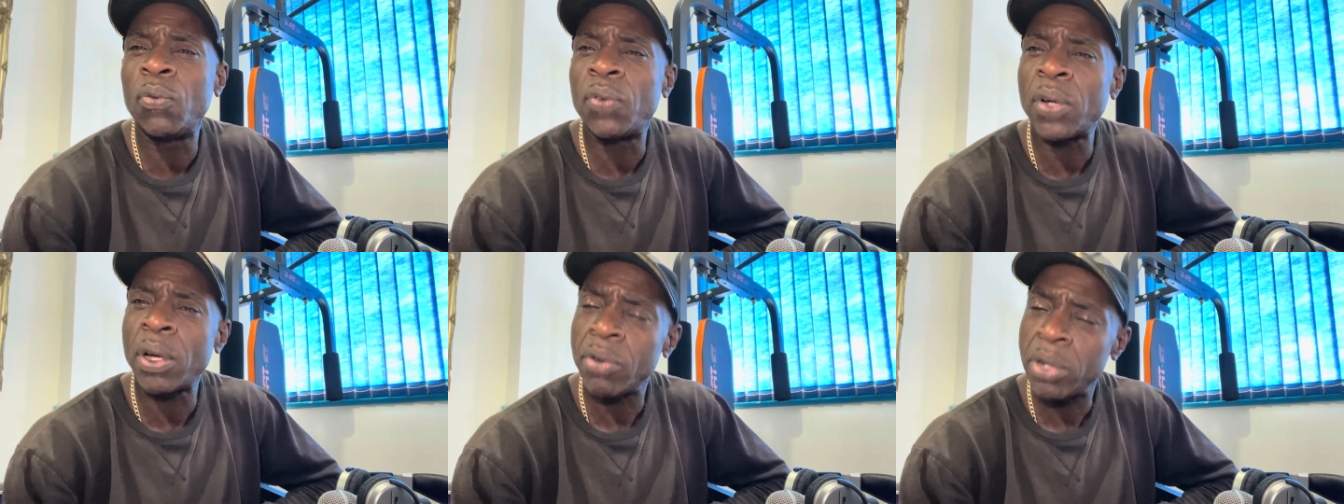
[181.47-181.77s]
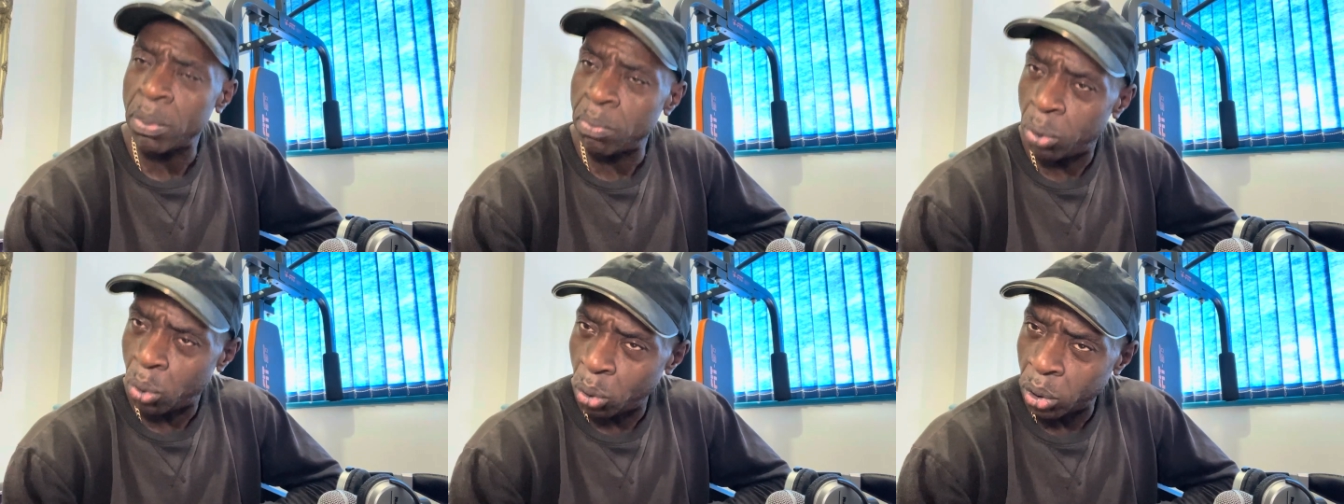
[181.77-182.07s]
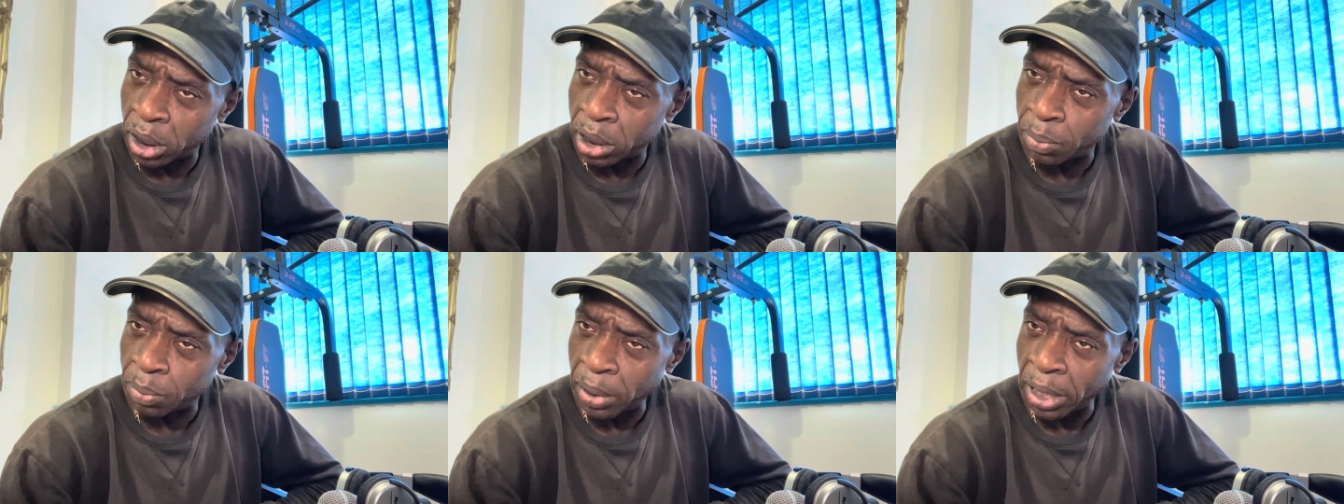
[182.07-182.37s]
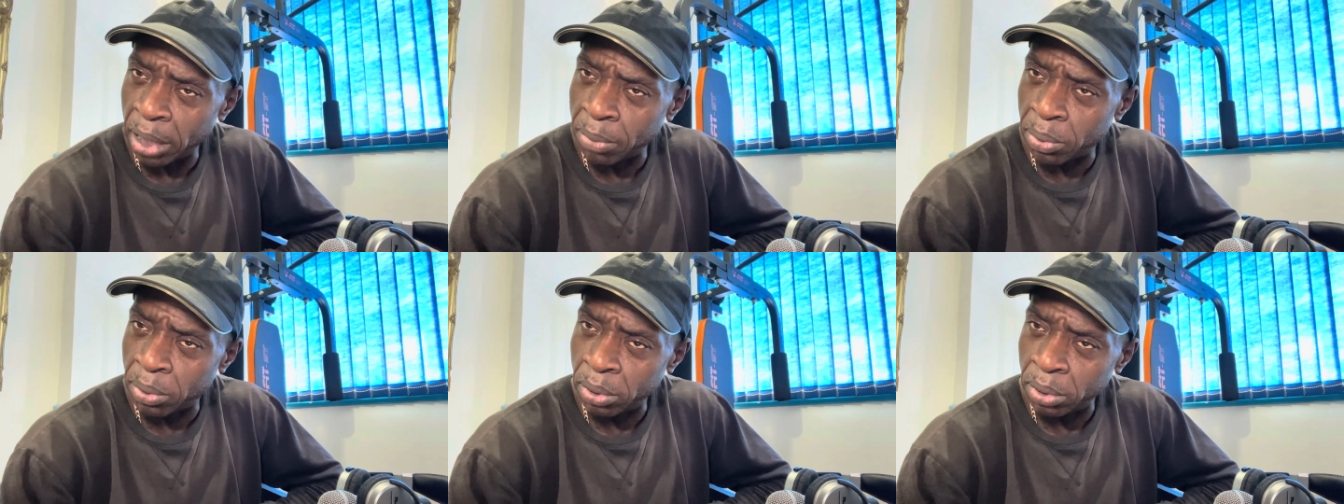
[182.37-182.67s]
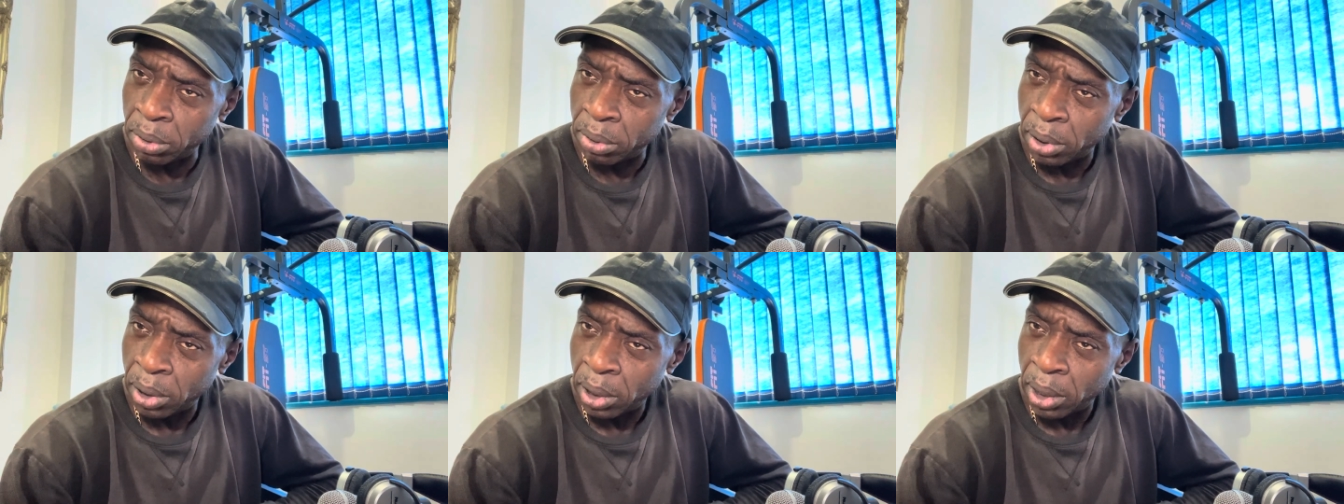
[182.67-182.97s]
very important people.
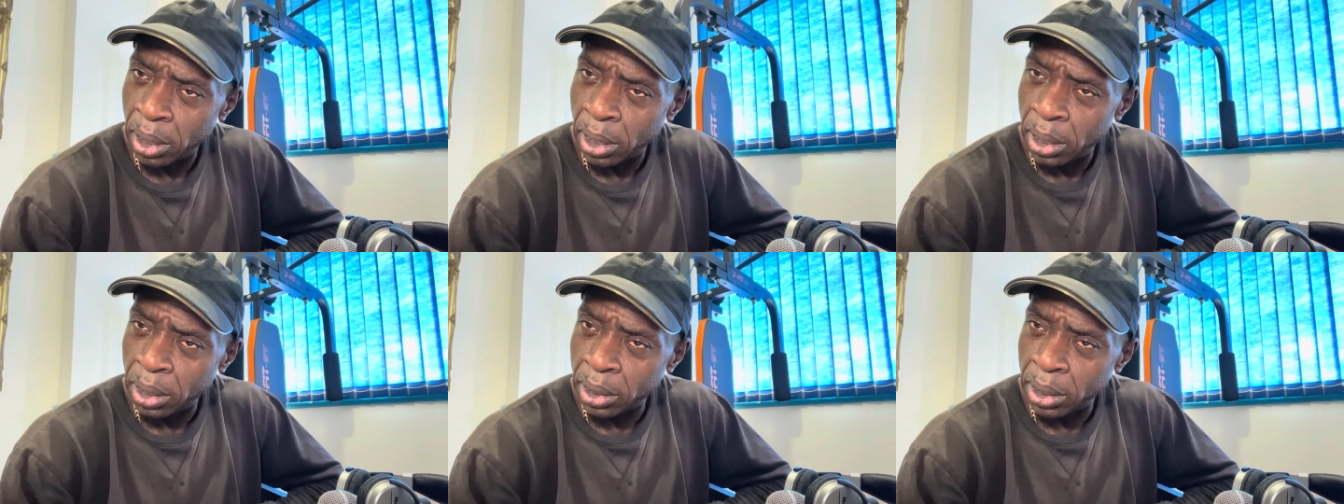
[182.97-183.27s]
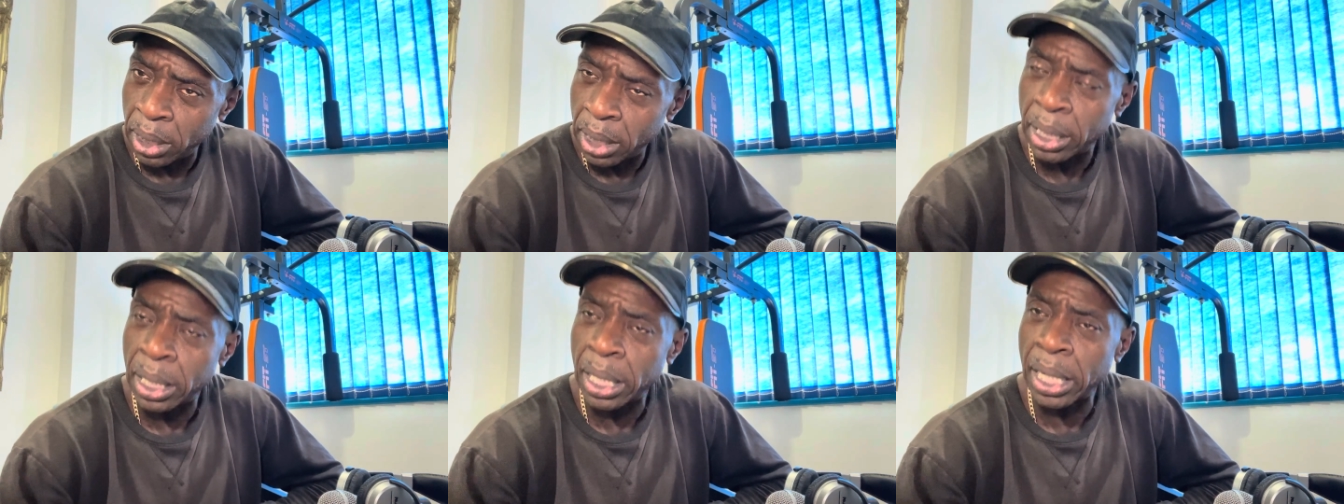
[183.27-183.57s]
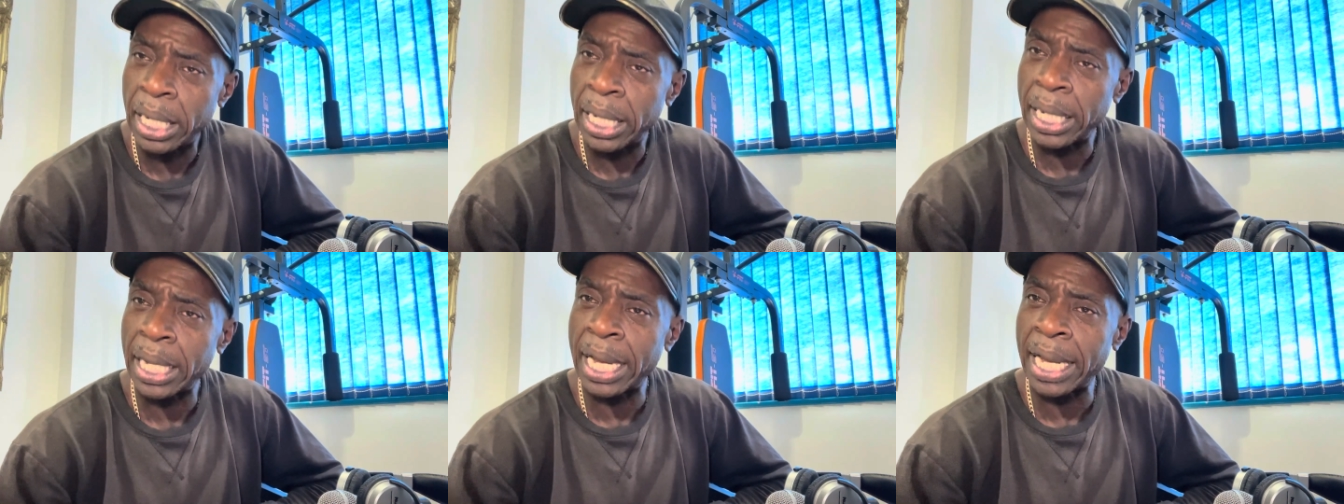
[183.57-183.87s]
Right?